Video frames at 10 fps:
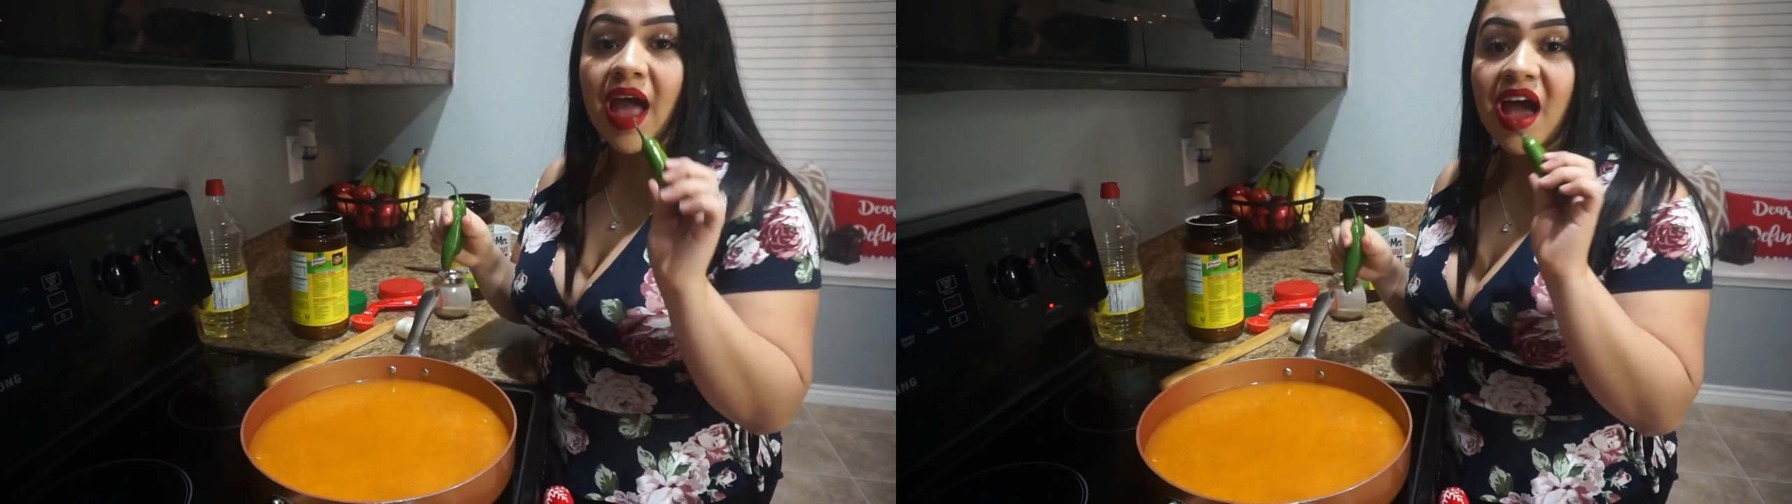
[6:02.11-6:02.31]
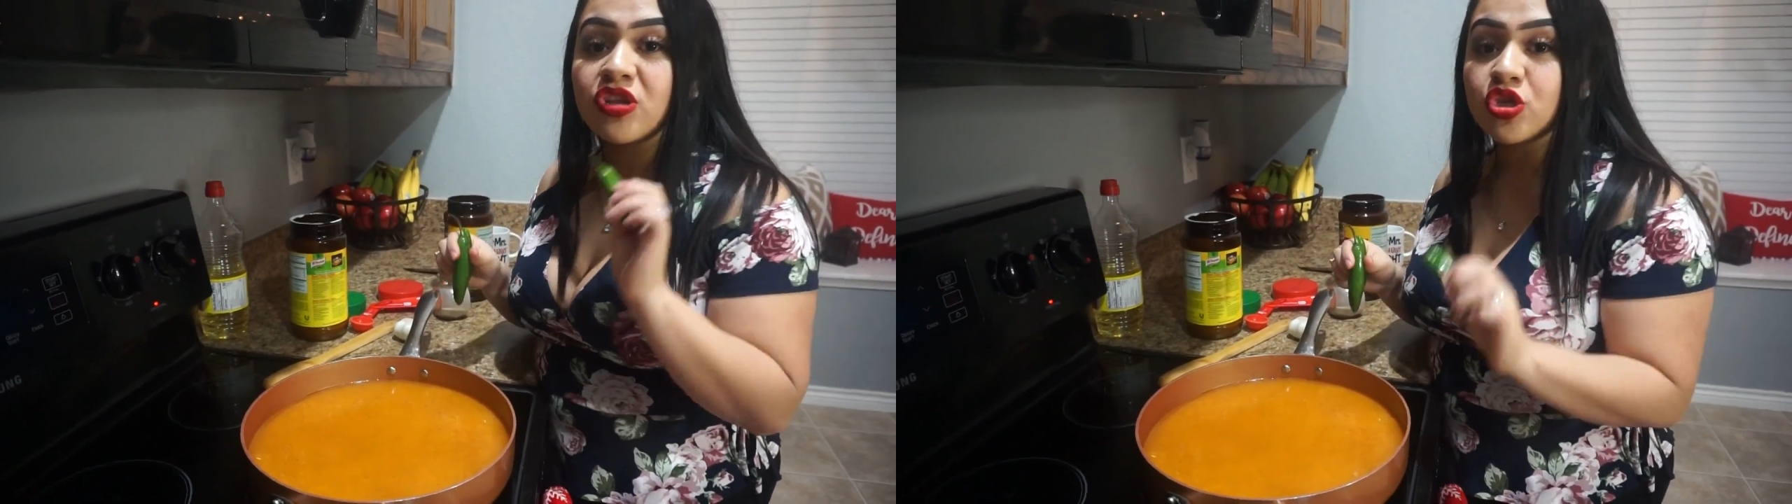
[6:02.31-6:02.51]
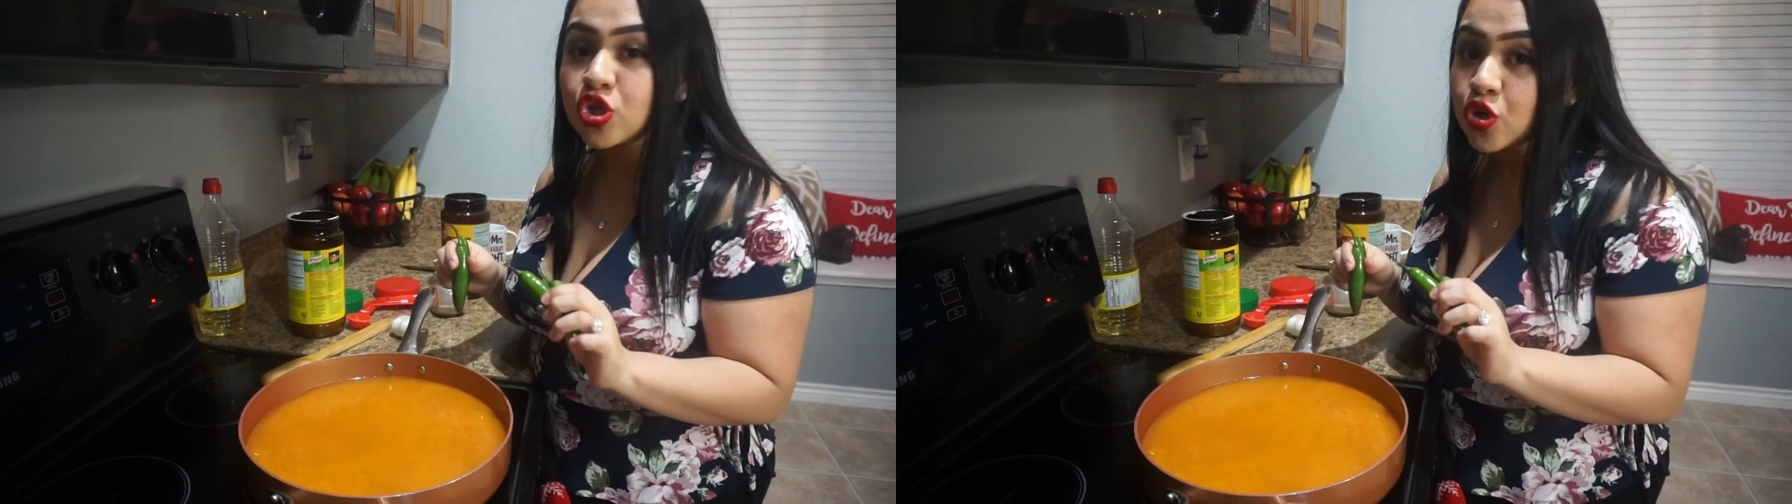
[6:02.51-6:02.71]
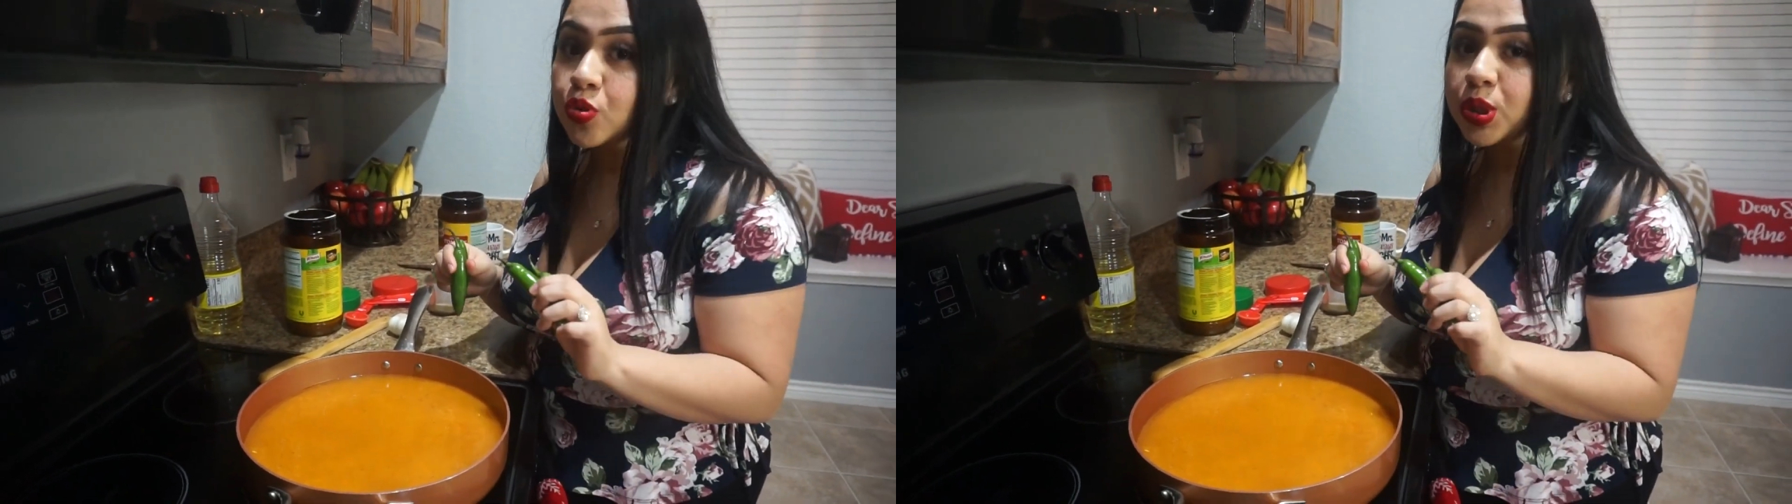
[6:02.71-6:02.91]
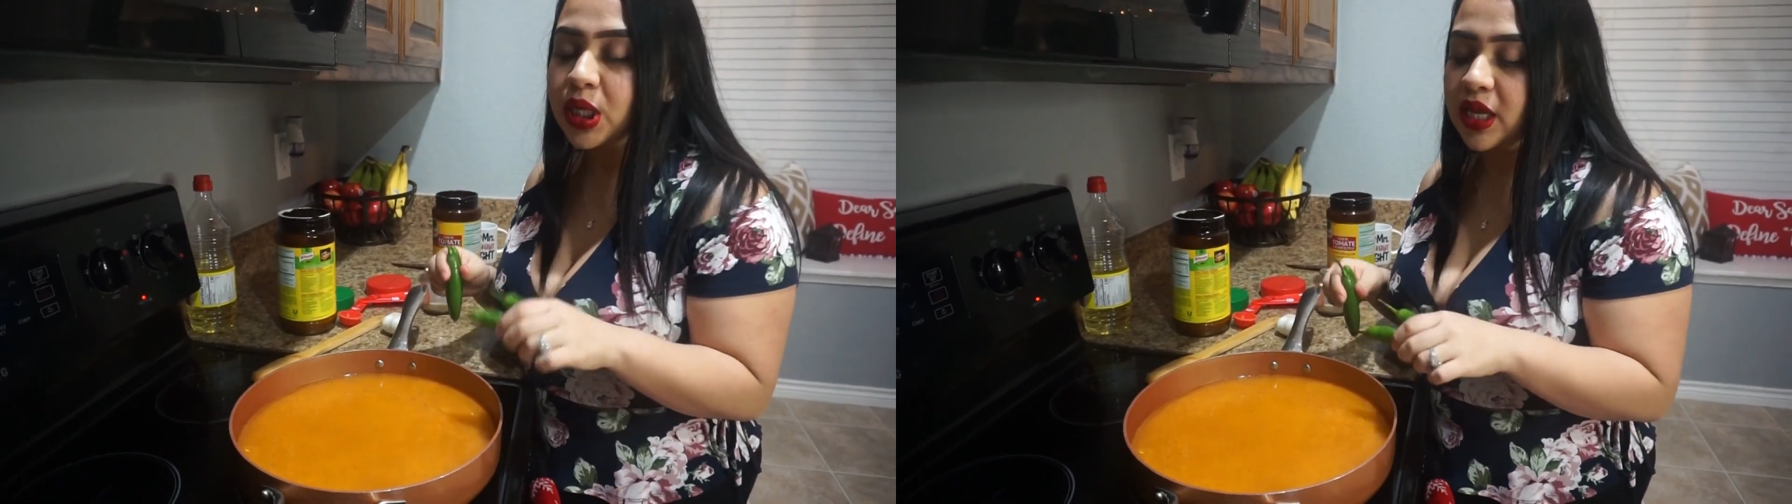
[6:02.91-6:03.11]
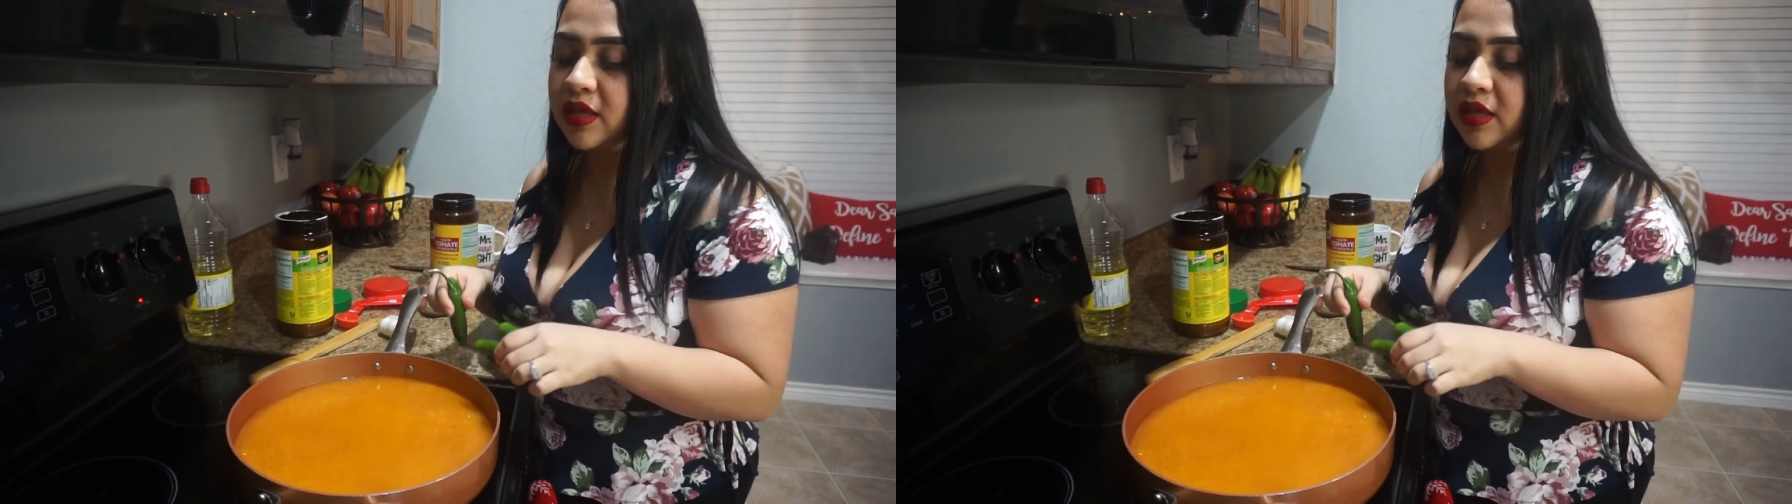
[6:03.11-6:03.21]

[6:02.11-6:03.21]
add 2 Chile